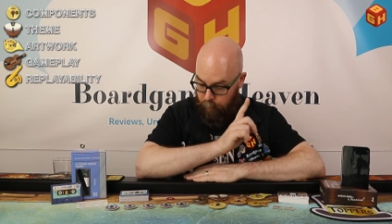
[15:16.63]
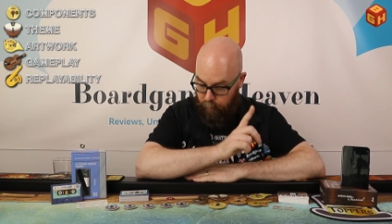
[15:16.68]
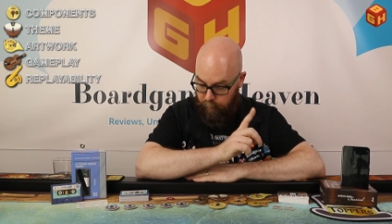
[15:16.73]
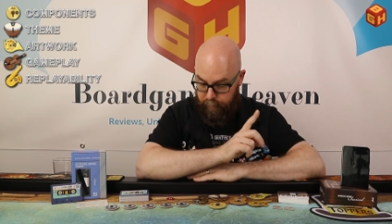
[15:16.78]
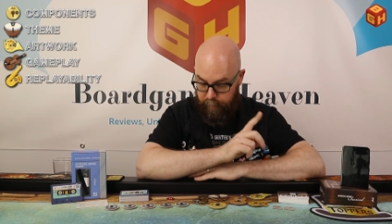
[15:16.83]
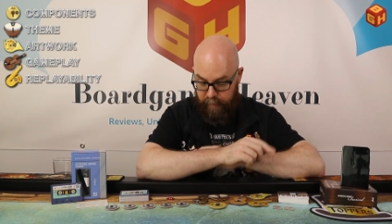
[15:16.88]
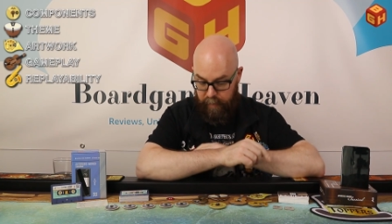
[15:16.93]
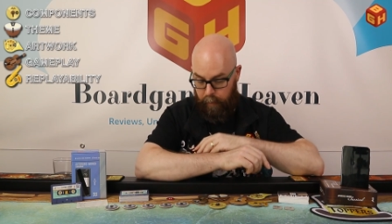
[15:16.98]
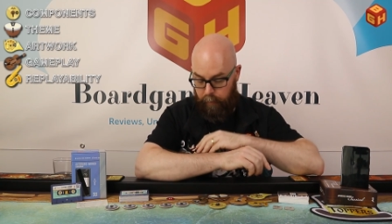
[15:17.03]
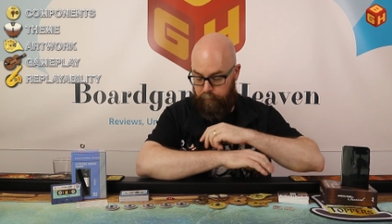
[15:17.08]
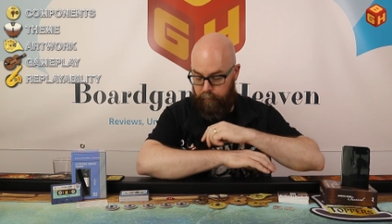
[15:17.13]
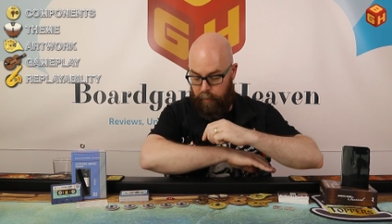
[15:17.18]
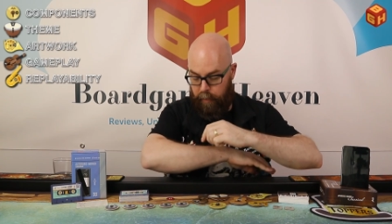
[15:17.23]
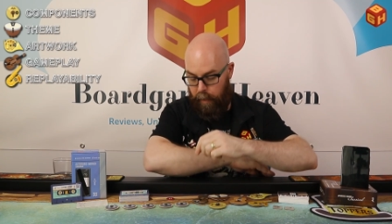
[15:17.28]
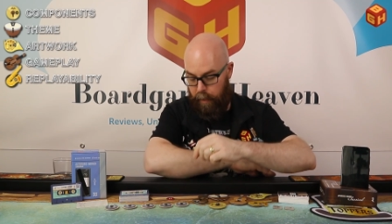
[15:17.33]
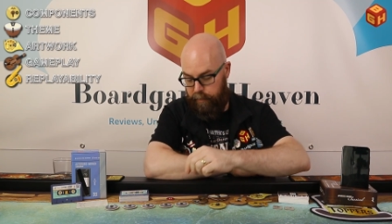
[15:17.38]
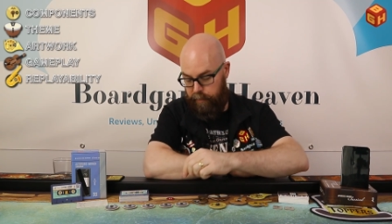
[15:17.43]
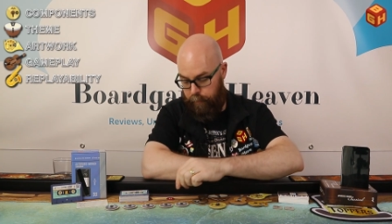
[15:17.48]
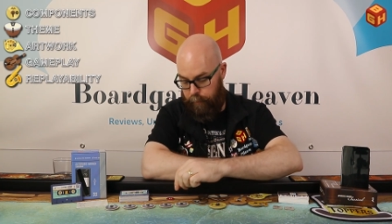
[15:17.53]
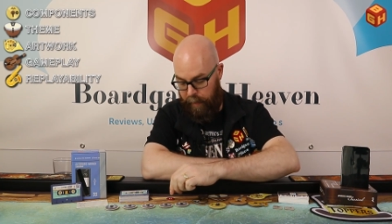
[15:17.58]
One thing I
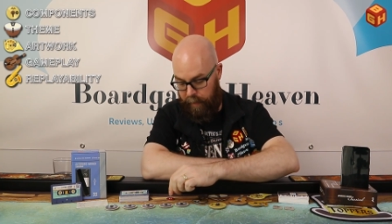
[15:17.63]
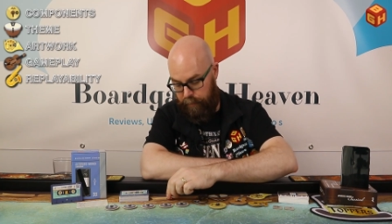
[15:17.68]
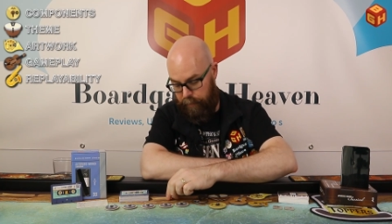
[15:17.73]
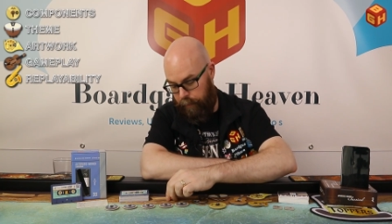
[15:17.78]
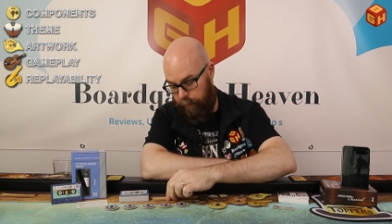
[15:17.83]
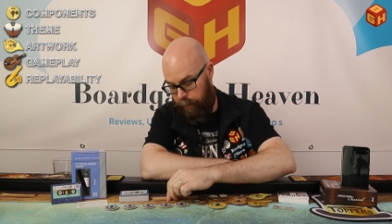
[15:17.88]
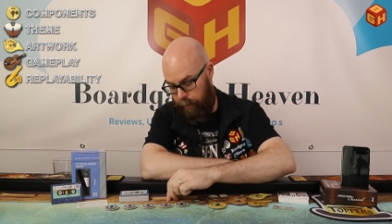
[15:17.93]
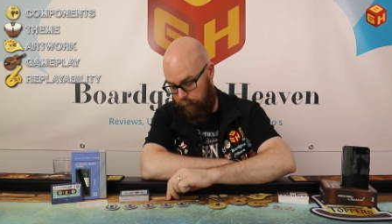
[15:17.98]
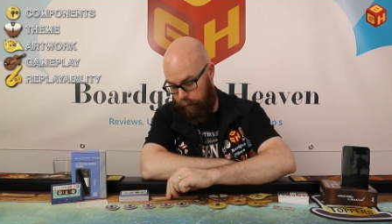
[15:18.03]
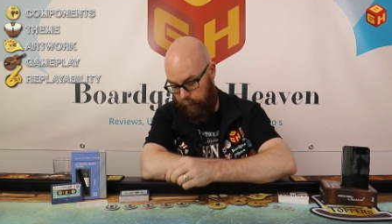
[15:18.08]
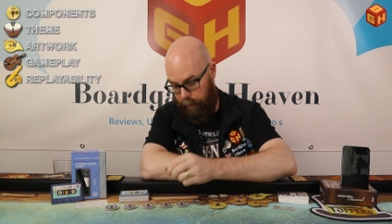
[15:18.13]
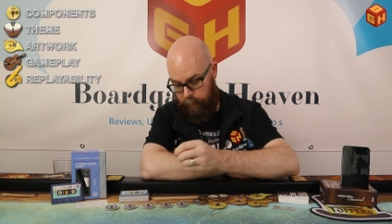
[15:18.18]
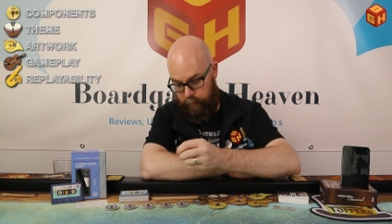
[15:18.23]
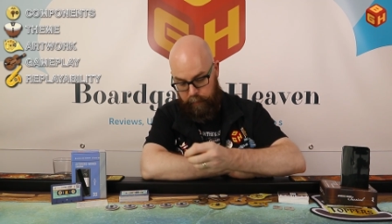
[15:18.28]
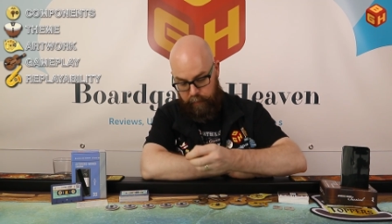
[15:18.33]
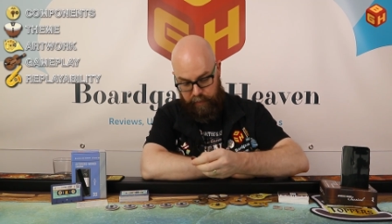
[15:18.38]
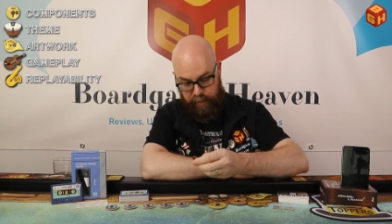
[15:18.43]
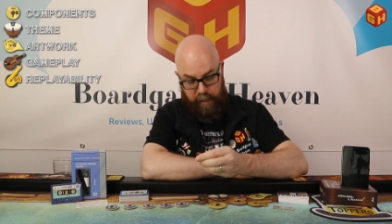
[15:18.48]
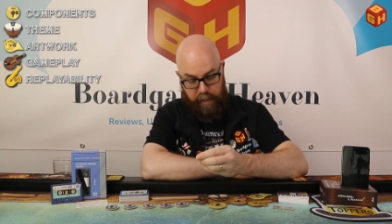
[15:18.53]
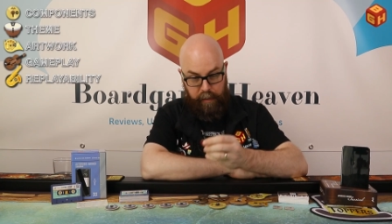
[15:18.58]
forgot to mention,
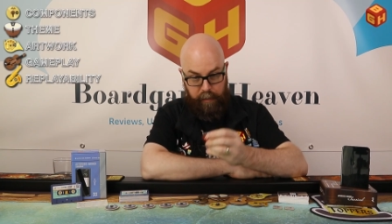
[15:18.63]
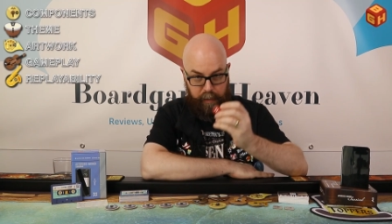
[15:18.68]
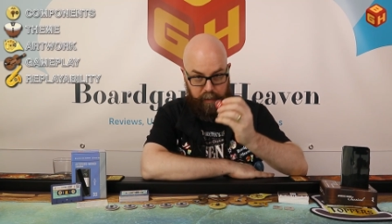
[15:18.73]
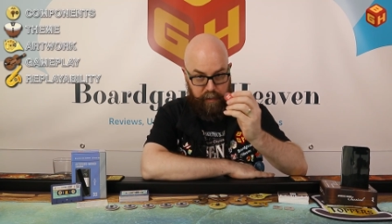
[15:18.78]
and seeing